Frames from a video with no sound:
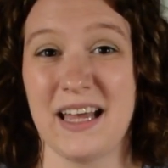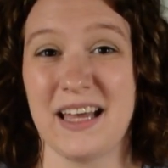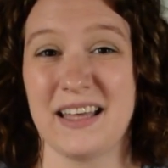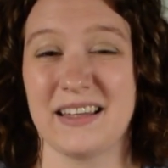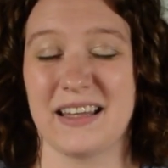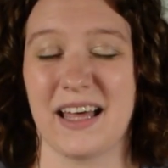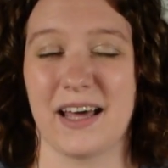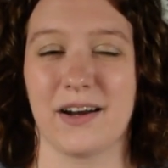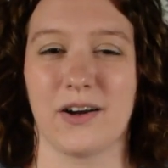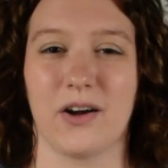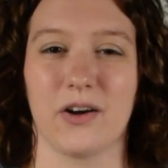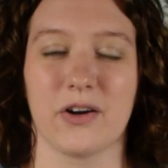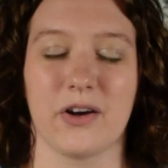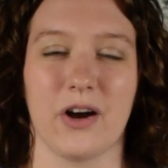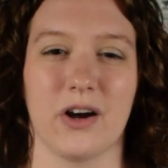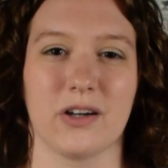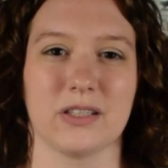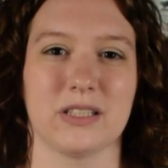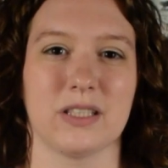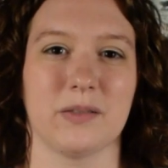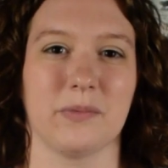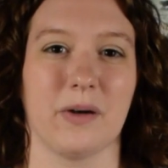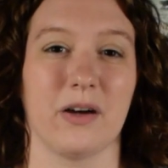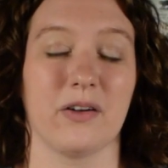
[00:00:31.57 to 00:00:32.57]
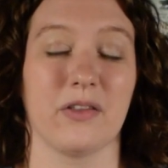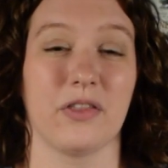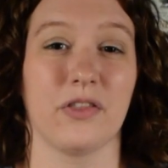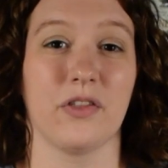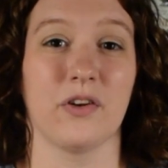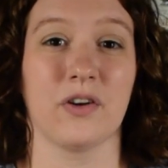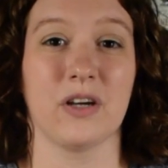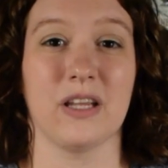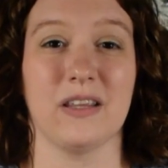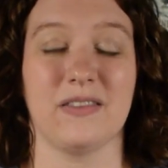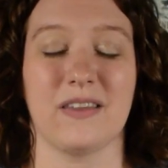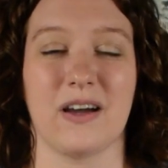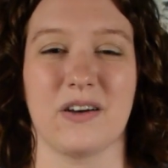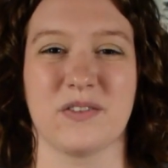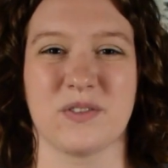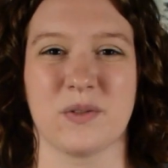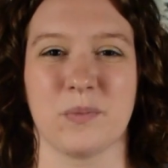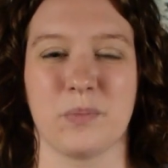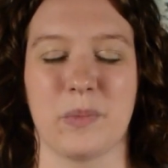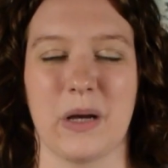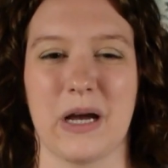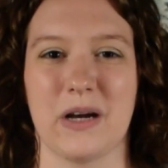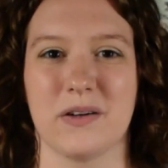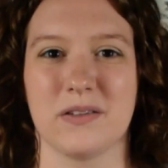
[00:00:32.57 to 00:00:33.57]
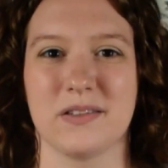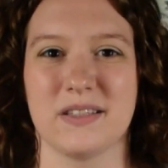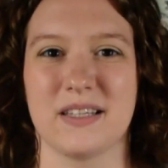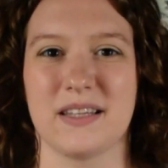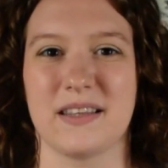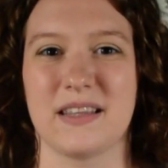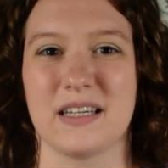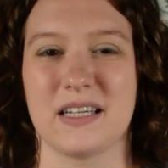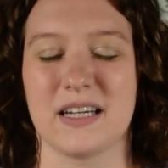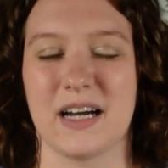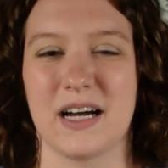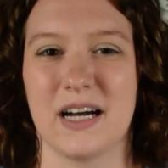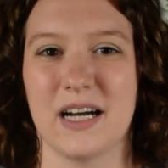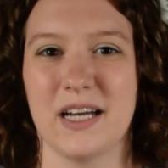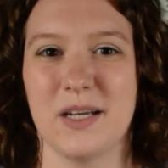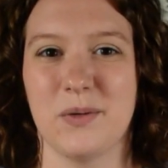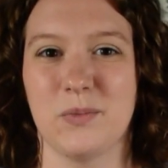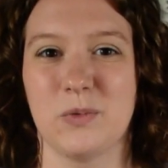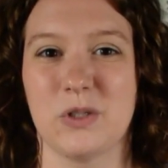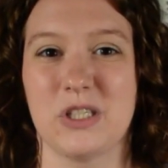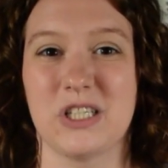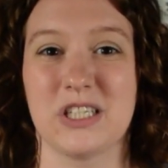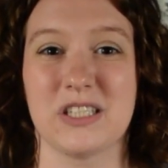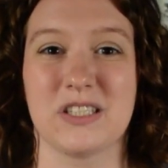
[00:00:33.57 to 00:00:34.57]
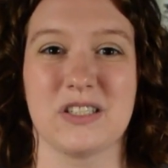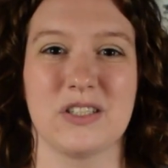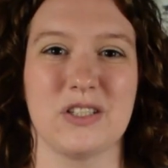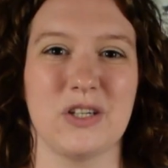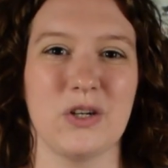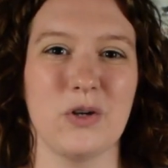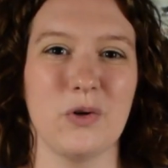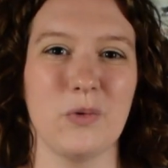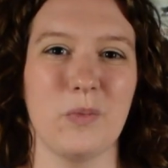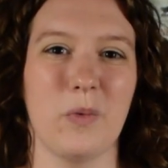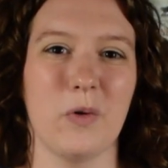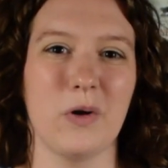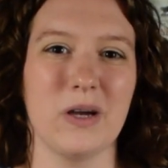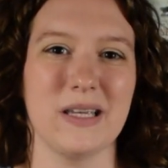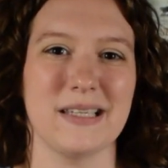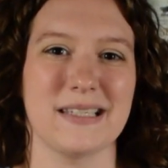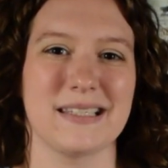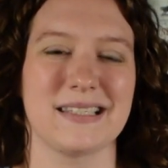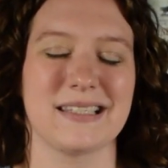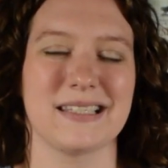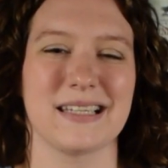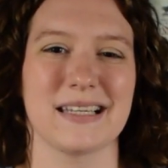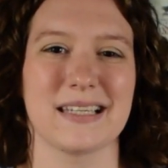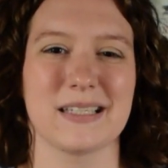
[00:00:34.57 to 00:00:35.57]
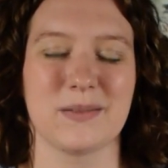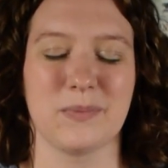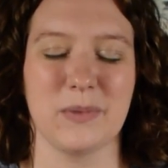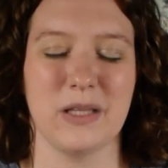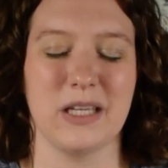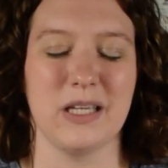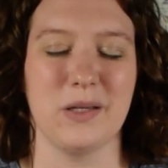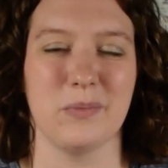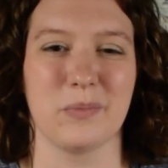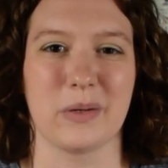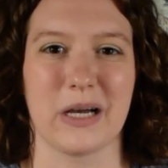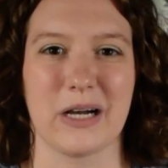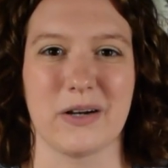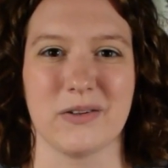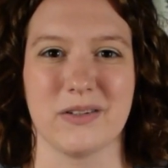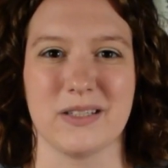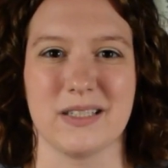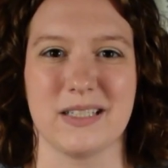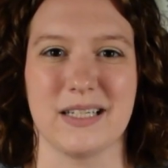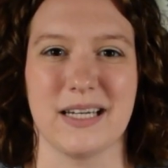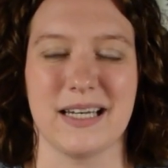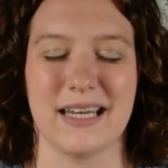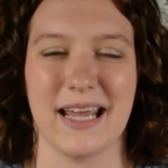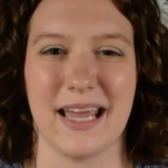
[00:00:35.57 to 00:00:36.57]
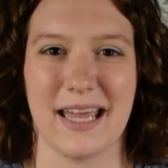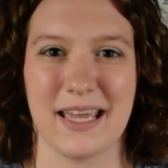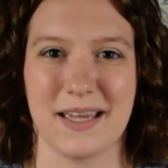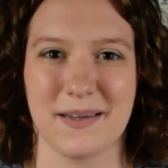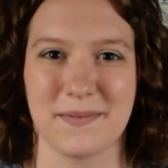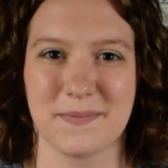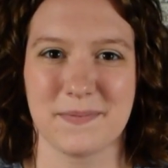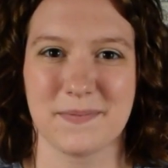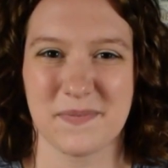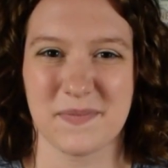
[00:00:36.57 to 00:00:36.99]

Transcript: That all cost about £30,000 at the time, which is £2.6 million today.